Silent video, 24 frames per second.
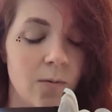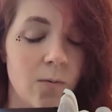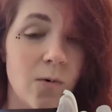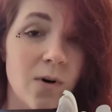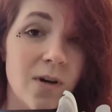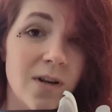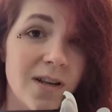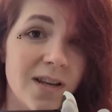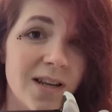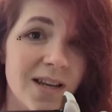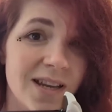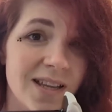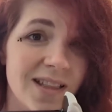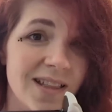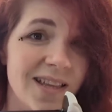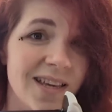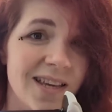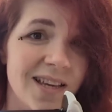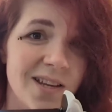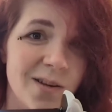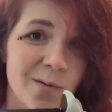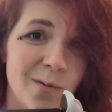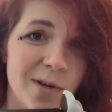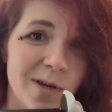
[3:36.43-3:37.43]
One day I'd
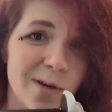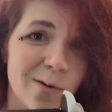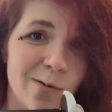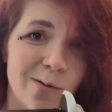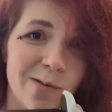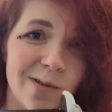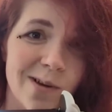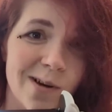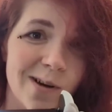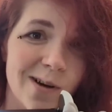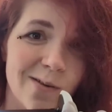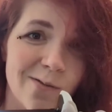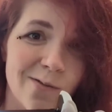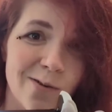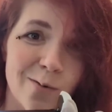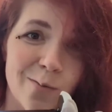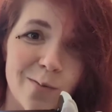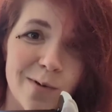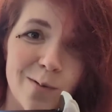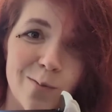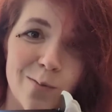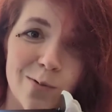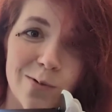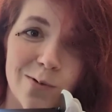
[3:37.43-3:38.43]
like to be able to offer
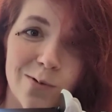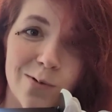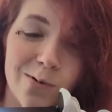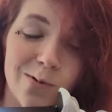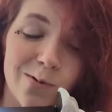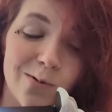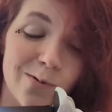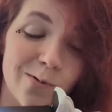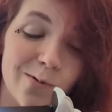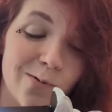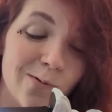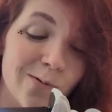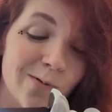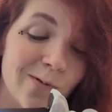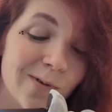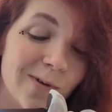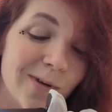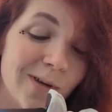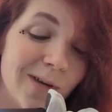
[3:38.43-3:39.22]
people who